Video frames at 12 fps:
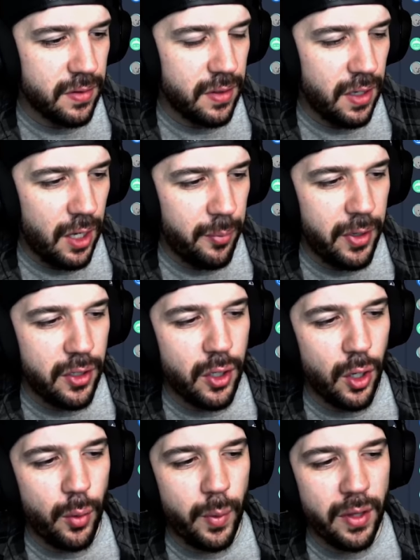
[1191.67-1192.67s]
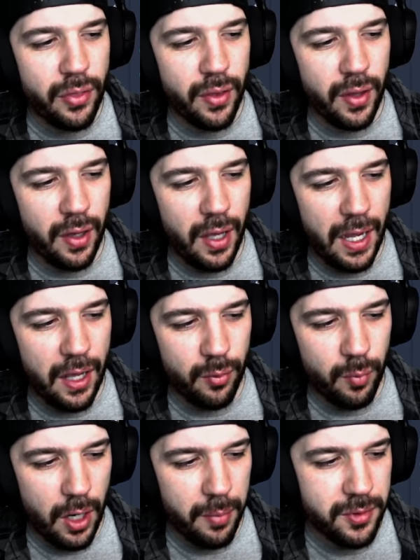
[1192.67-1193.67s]
I'm going to go with Allen
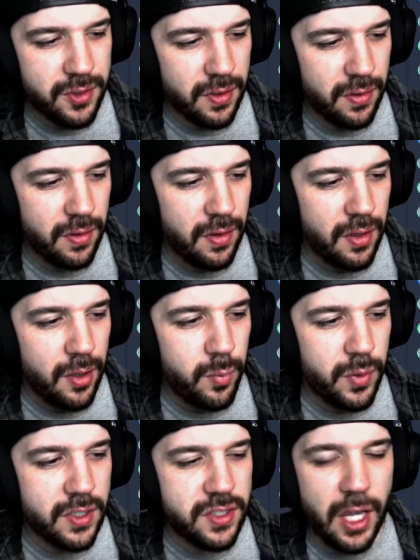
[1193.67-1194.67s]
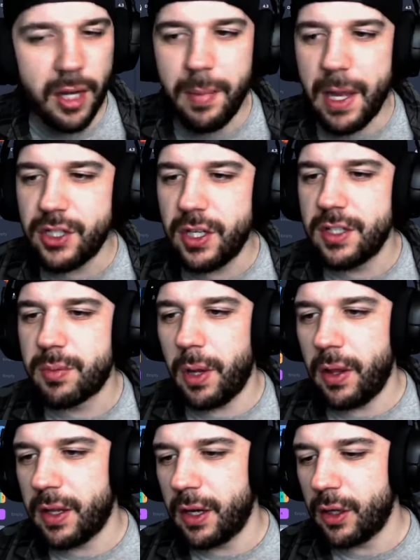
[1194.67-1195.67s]
Robinson because I'd imagine he's
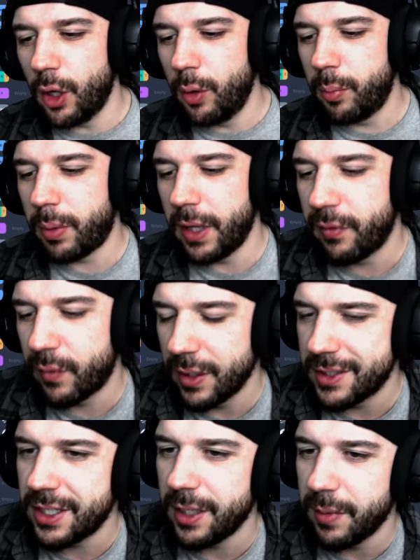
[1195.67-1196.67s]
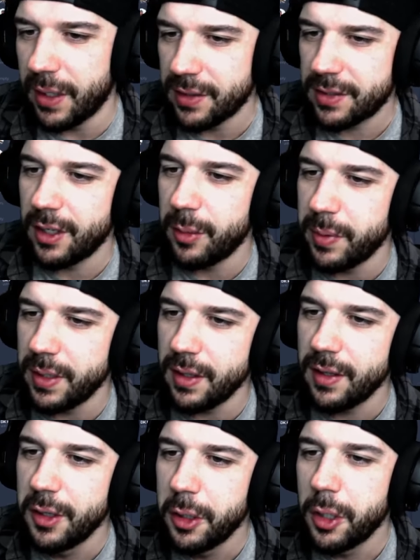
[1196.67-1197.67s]
probably going to go and play for a team that's going to be
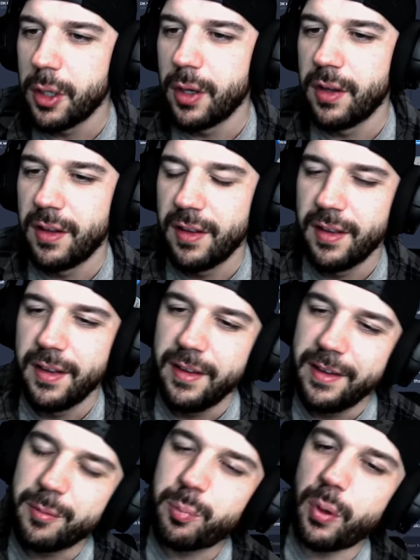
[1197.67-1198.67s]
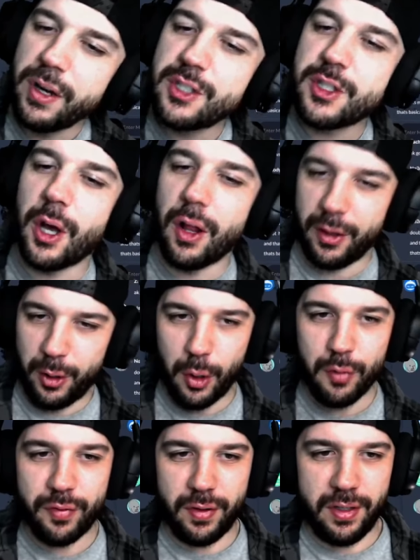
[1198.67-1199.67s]
pretty solid, hopefully.